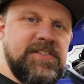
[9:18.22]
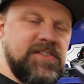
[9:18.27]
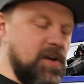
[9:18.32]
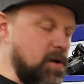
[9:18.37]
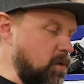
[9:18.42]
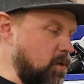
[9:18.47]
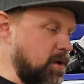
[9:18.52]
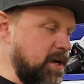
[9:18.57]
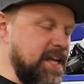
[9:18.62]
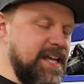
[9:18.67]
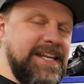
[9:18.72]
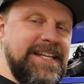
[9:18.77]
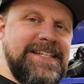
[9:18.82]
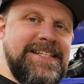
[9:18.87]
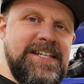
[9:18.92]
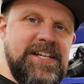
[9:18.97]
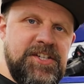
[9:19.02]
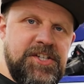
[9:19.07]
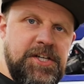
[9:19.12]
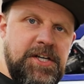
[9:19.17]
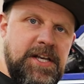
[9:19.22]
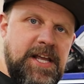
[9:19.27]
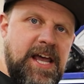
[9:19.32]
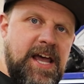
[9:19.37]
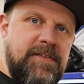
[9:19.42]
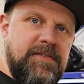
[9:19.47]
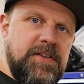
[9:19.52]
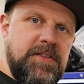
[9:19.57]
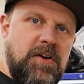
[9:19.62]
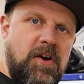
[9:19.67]
So in addition to
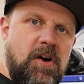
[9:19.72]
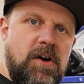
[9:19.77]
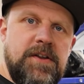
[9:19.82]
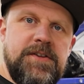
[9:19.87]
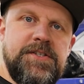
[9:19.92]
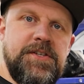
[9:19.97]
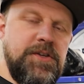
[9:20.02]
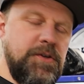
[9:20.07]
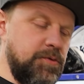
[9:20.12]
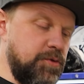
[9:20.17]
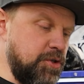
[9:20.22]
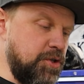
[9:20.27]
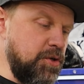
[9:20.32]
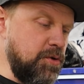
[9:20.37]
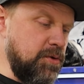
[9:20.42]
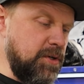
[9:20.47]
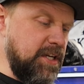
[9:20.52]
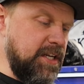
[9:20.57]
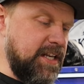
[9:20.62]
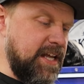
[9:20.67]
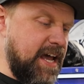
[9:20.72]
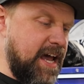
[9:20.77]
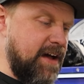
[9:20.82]
having the harness, you do need to